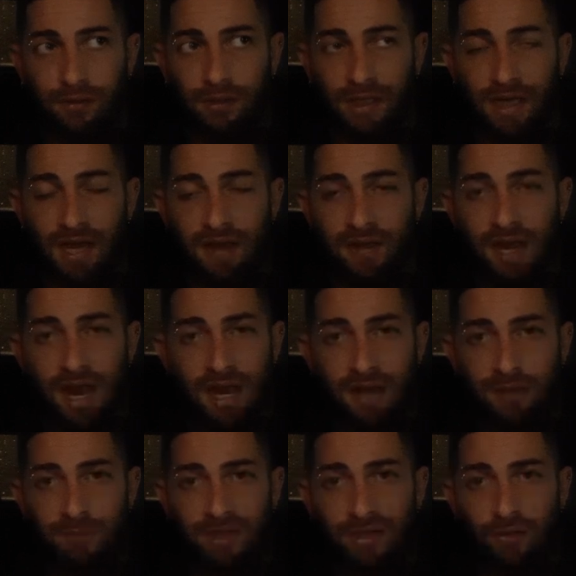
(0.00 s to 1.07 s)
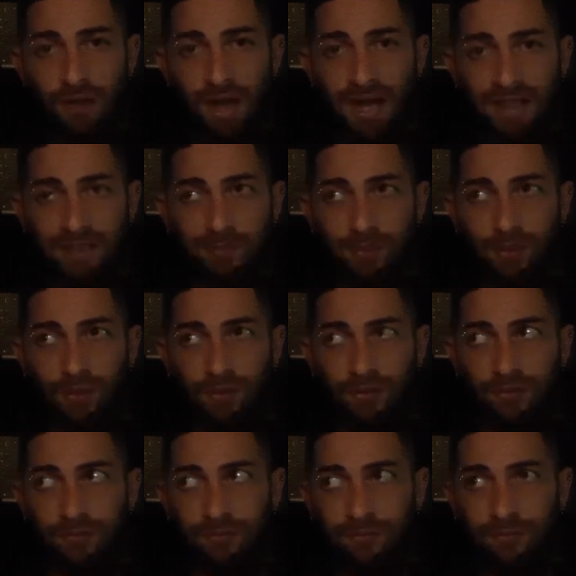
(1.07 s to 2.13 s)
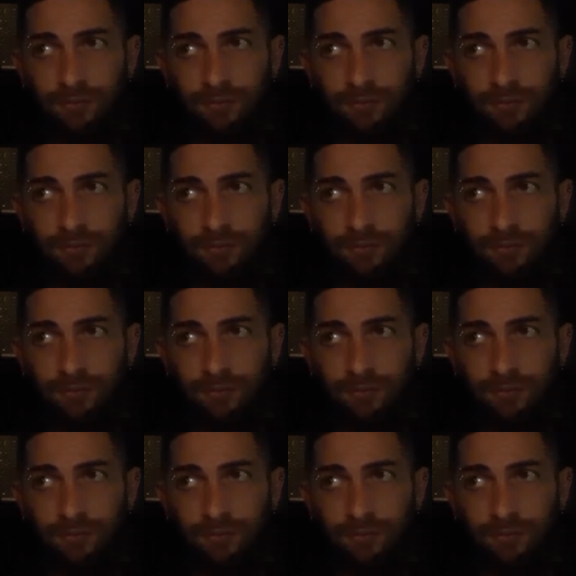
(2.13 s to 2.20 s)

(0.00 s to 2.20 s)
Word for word: Okay? I hadn't been to a hospital in